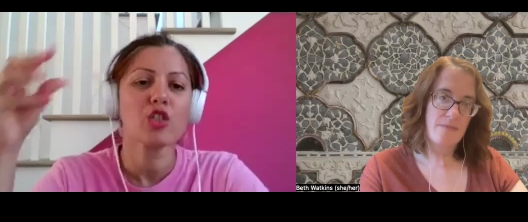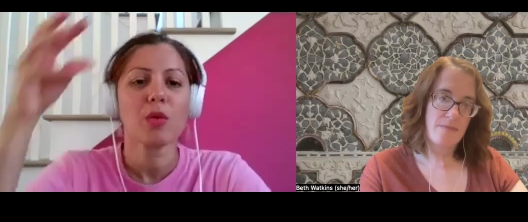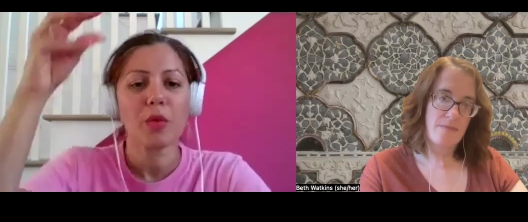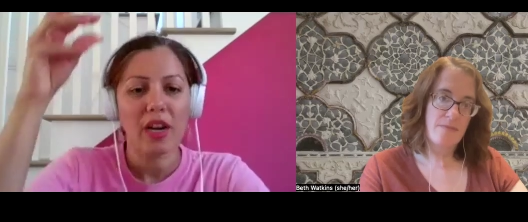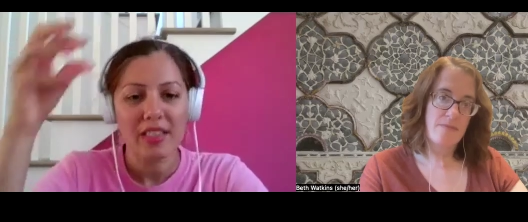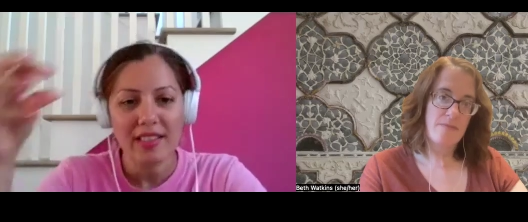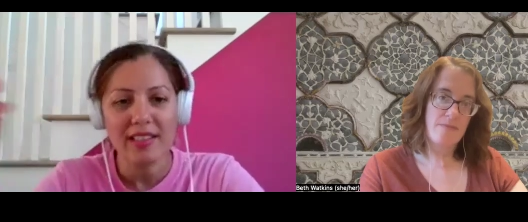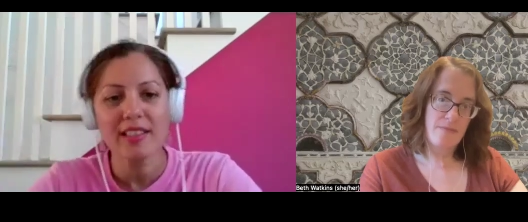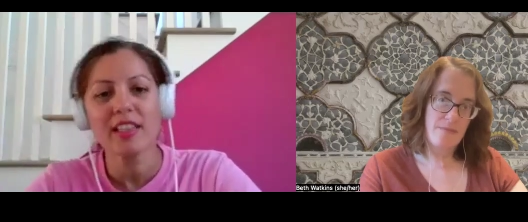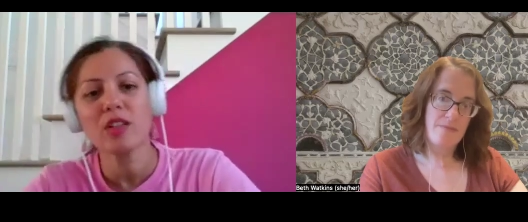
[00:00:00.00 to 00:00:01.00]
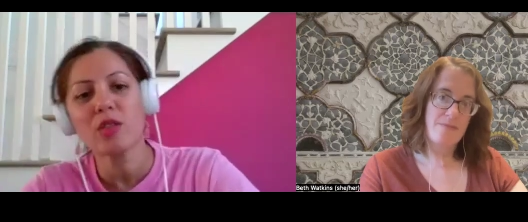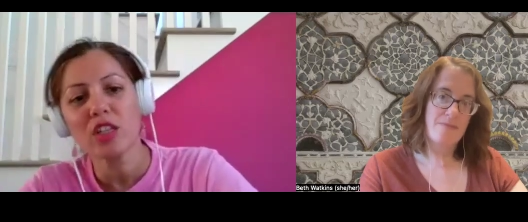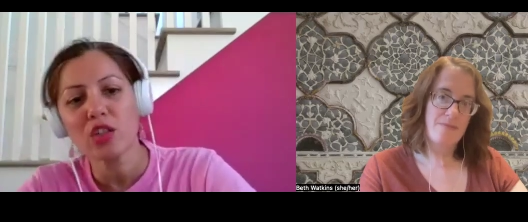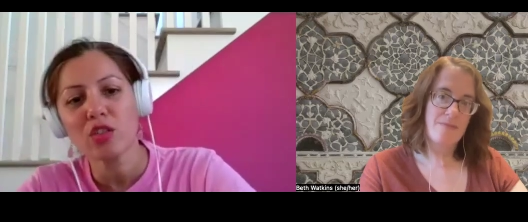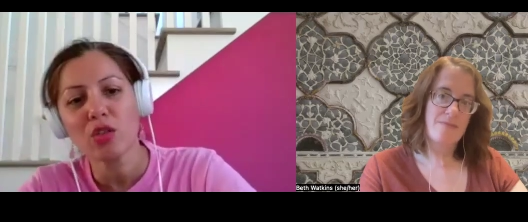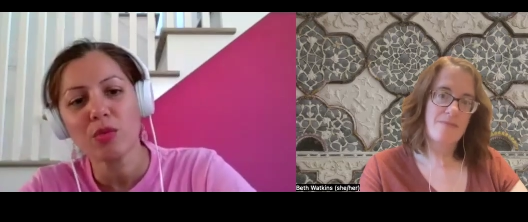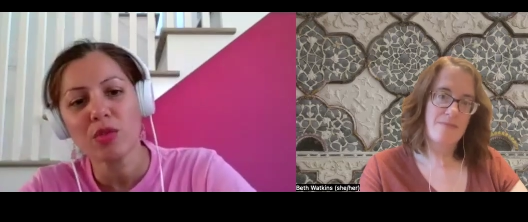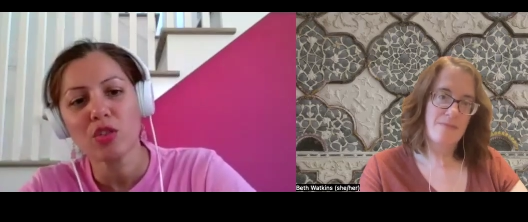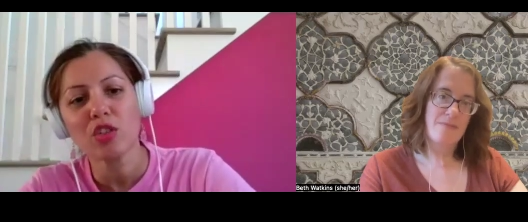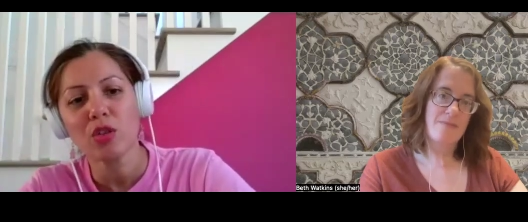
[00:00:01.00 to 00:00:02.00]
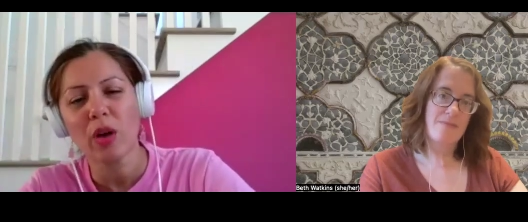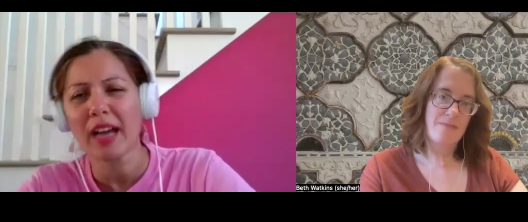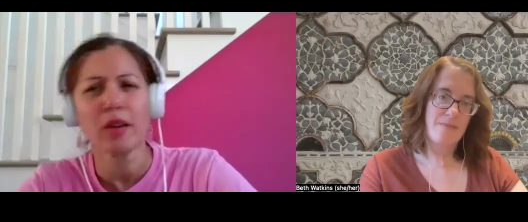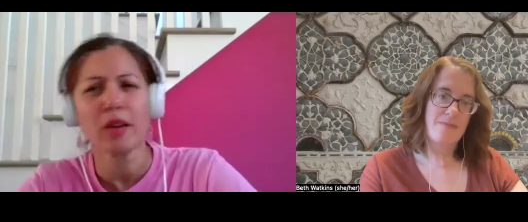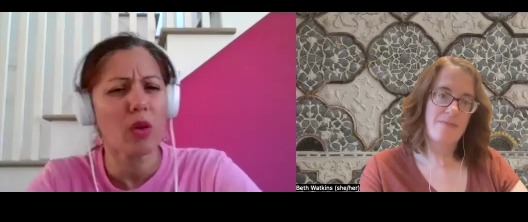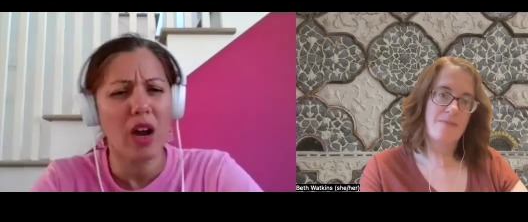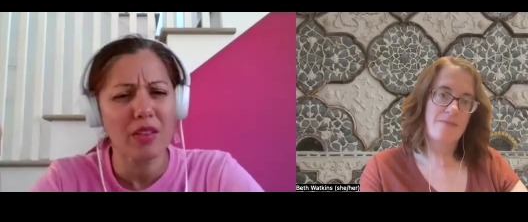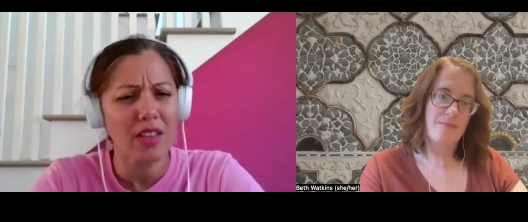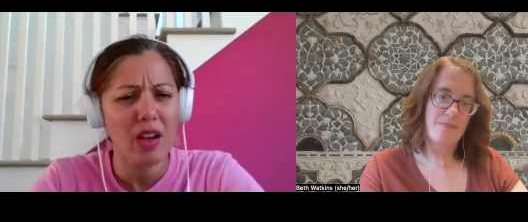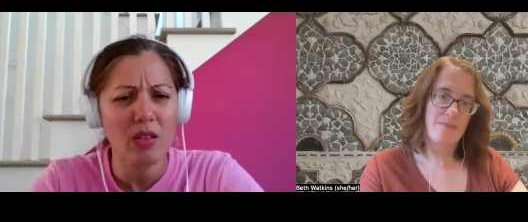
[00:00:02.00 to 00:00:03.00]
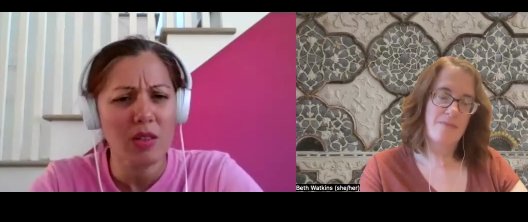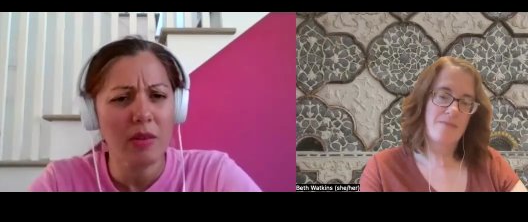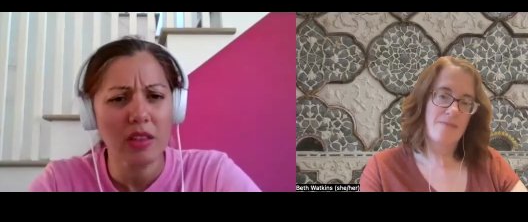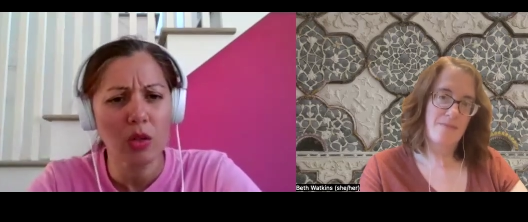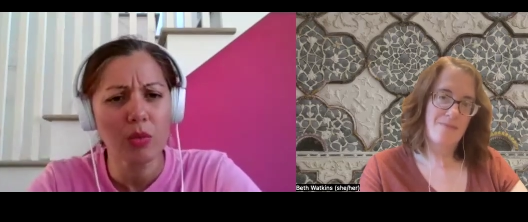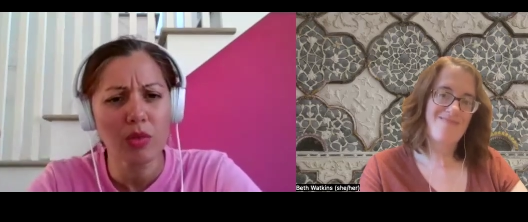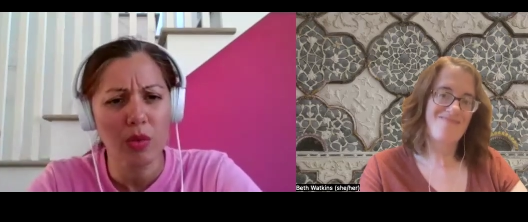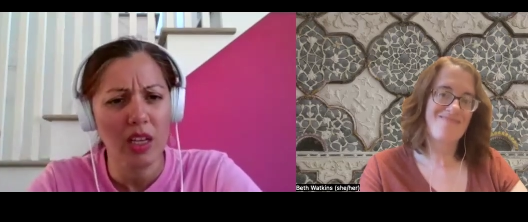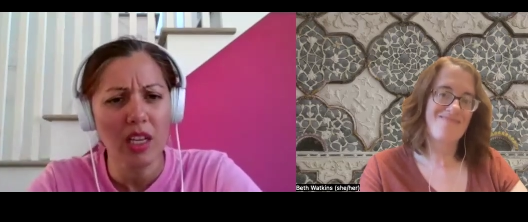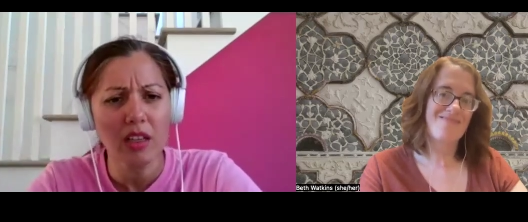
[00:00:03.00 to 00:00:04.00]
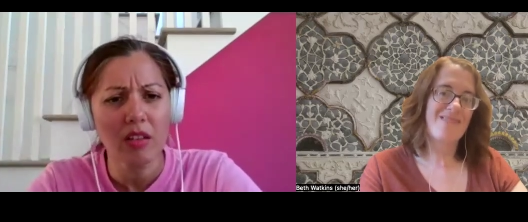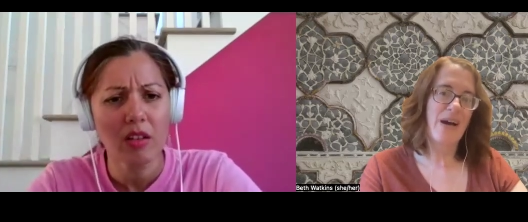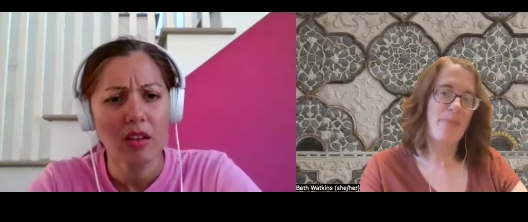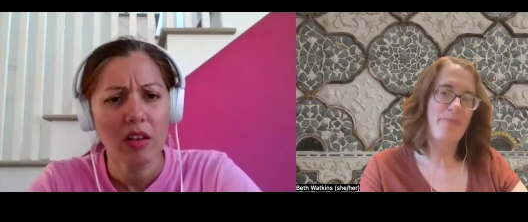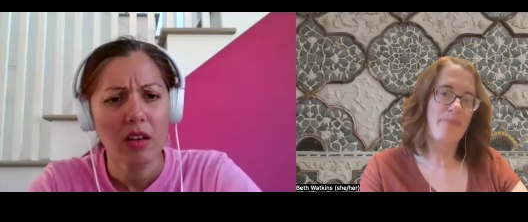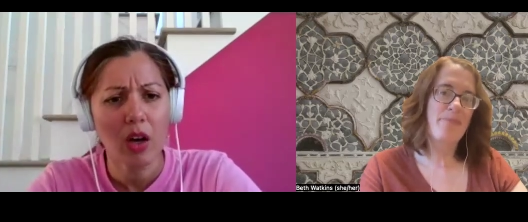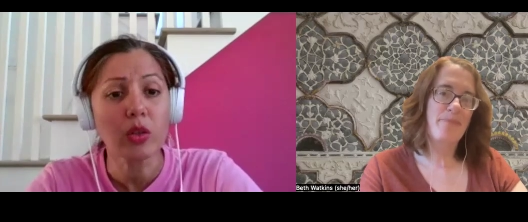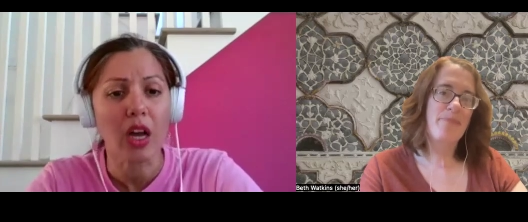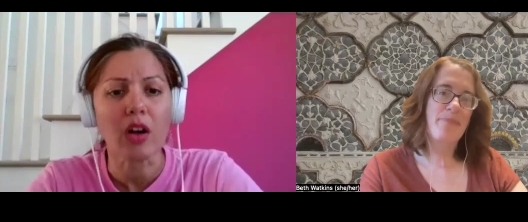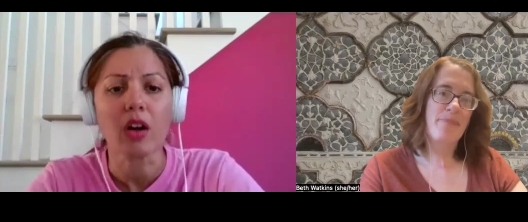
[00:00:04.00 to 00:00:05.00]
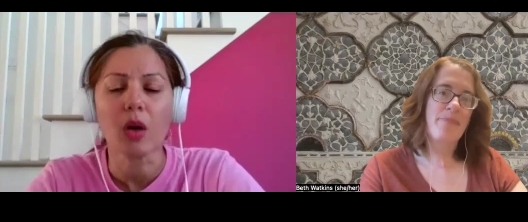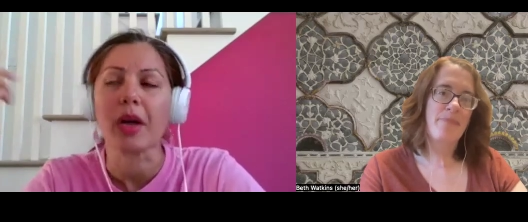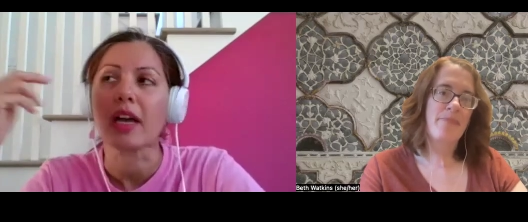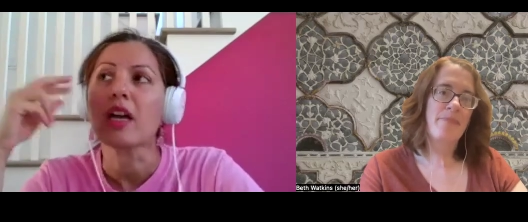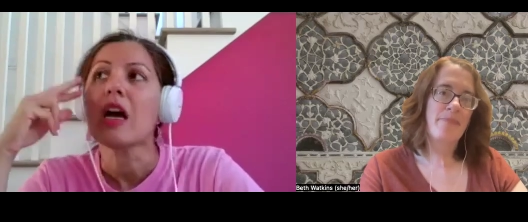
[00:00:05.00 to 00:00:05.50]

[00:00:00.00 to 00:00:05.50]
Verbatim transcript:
Speaker 1: Chopra, and it's continued into Dhoom 2. I don't know, are they also in Dhoom 3? Yeah. Oh, they are. Okay.